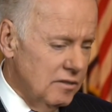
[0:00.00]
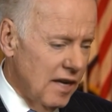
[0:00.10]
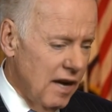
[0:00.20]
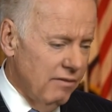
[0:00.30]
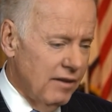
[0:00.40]

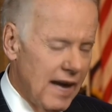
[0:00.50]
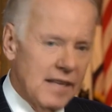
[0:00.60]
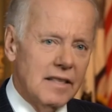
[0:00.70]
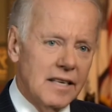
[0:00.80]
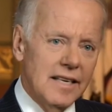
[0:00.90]
to every
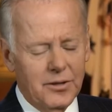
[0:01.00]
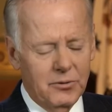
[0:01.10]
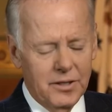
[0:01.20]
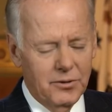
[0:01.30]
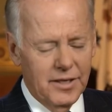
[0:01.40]
athlete. I
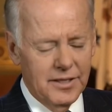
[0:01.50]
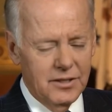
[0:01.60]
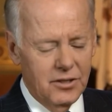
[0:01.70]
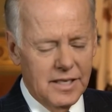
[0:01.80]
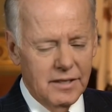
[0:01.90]
regret it.
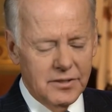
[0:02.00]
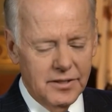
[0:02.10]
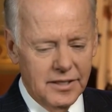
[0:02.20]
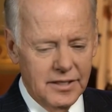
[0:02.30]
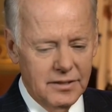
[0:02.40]
Look, here's the
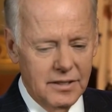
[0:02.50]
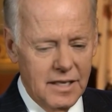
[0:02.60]
deal.